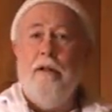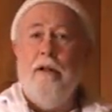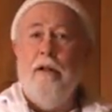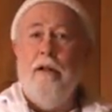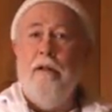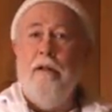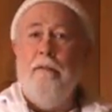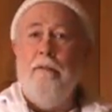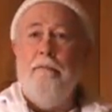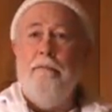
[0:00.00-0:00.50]

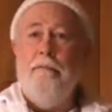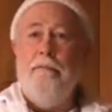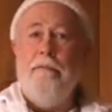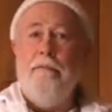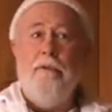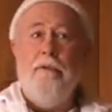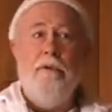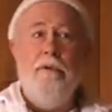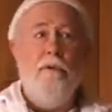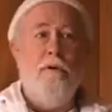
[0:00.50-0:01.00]

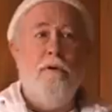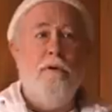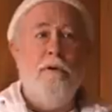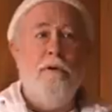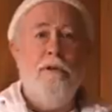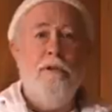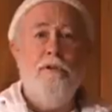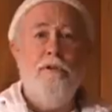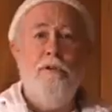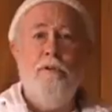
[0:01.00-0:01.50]
you know,
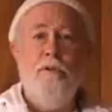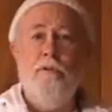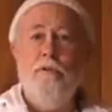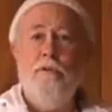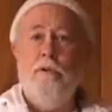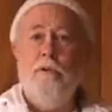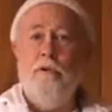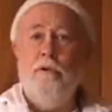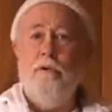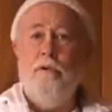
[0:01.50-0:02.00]
into
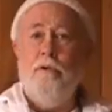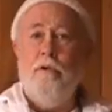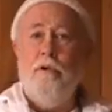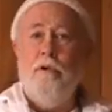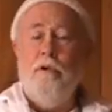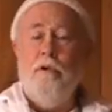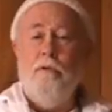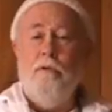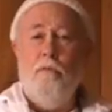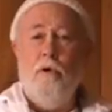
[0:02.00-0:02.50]
the
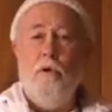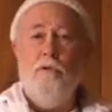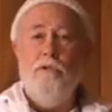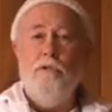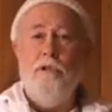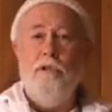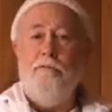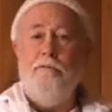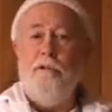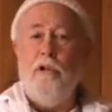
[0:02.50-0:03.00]

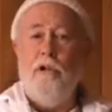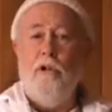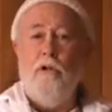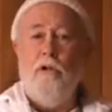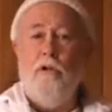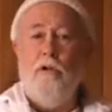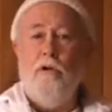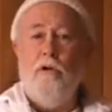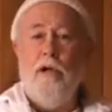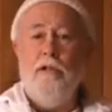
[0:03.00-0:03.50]
most
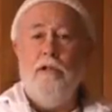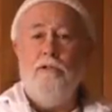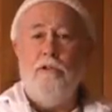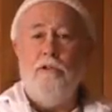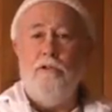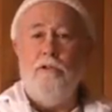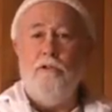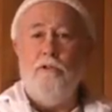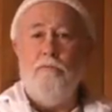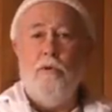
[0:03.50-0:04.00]
difficult
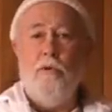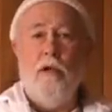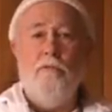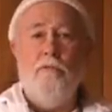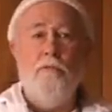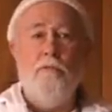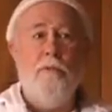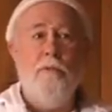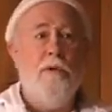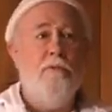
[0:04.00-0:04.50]
crisis
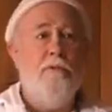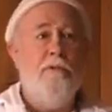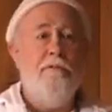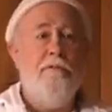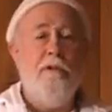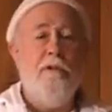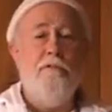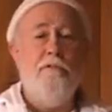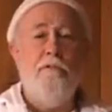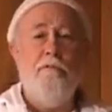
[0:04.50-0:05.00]
probably
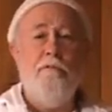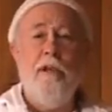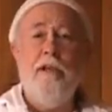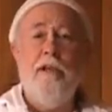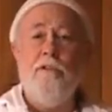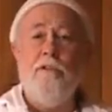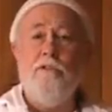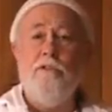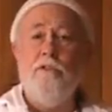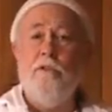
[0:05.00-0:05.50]
we've ever
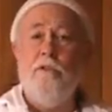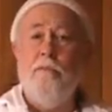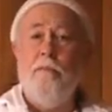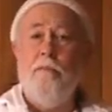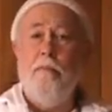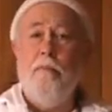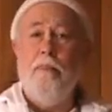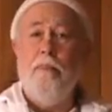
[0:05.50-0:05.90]
faced.